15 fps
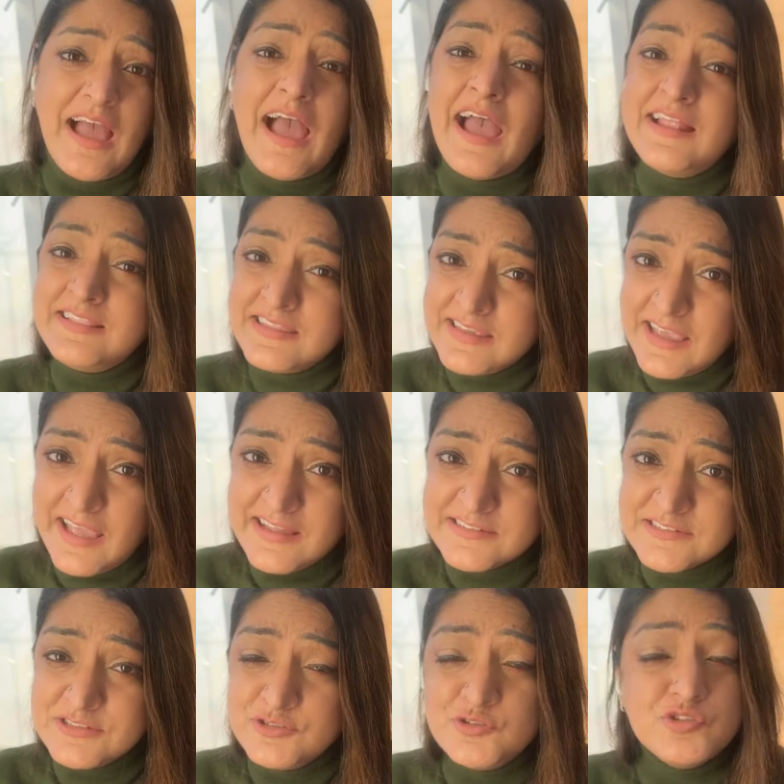At the end,
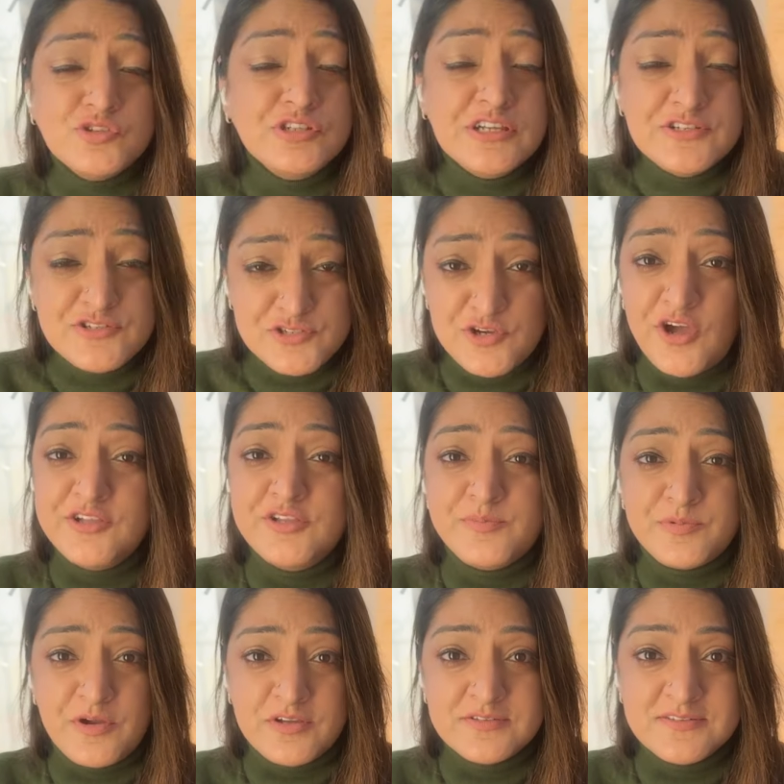you should enjoy the
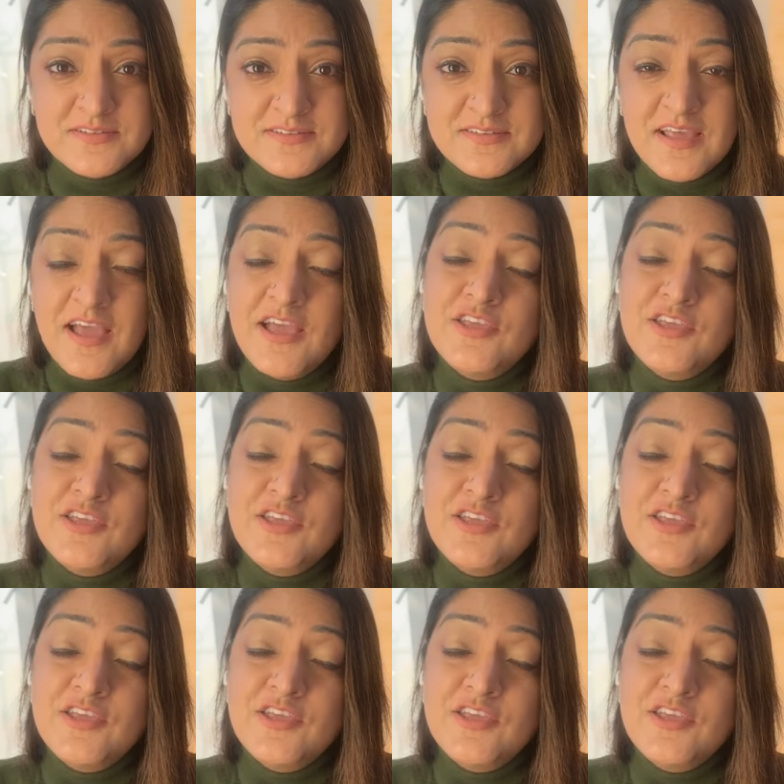process.